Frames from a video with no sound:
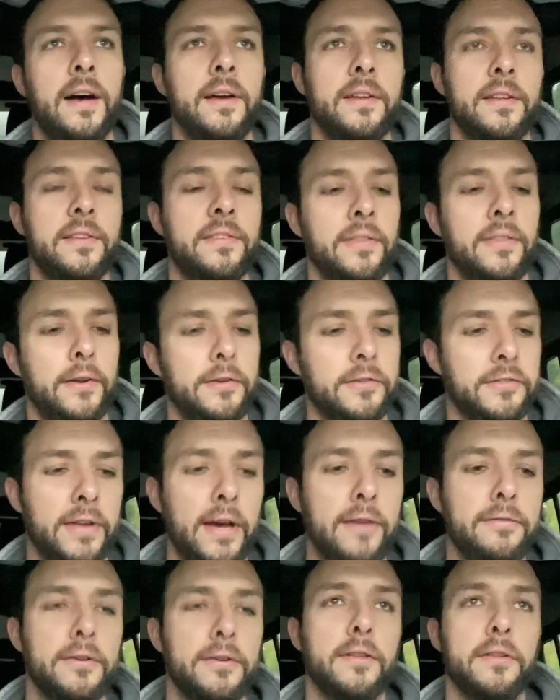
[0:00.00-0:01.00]
There's
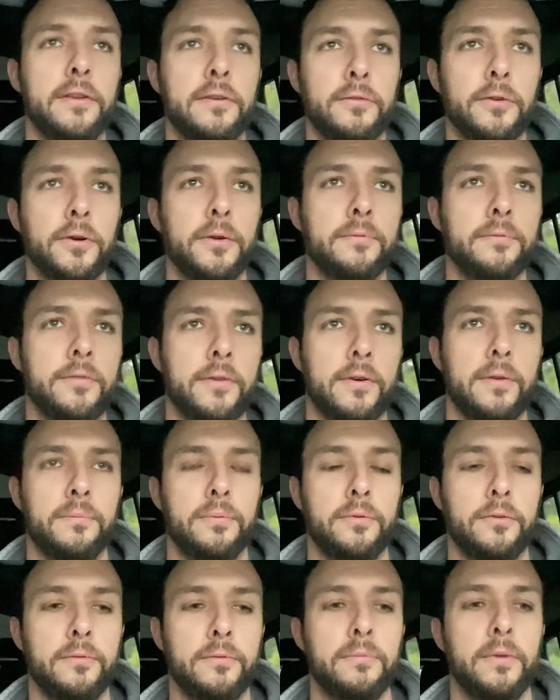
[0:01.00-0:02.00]
definitely room for
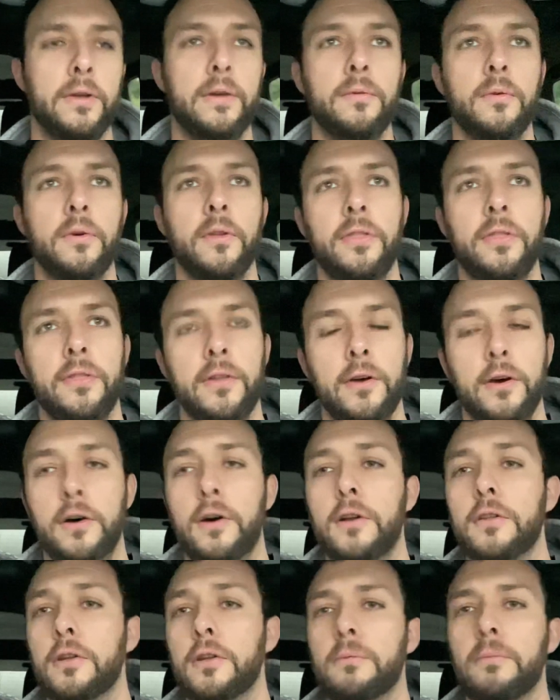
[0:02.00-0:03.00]
improvement with the
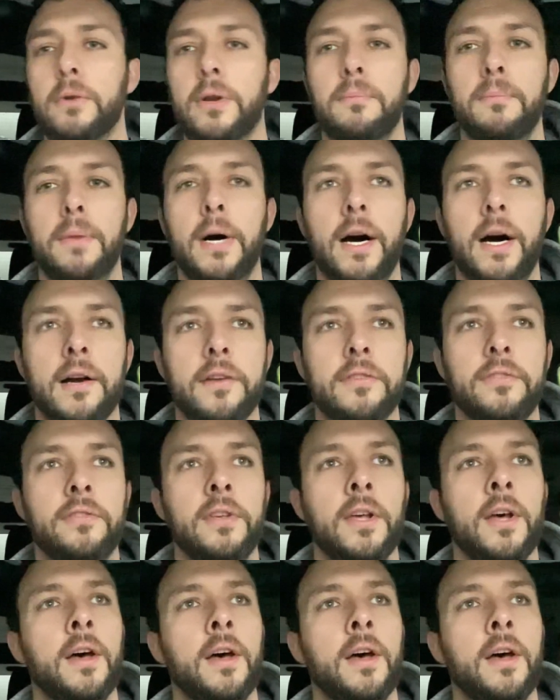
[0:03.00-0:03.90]
aluminum box.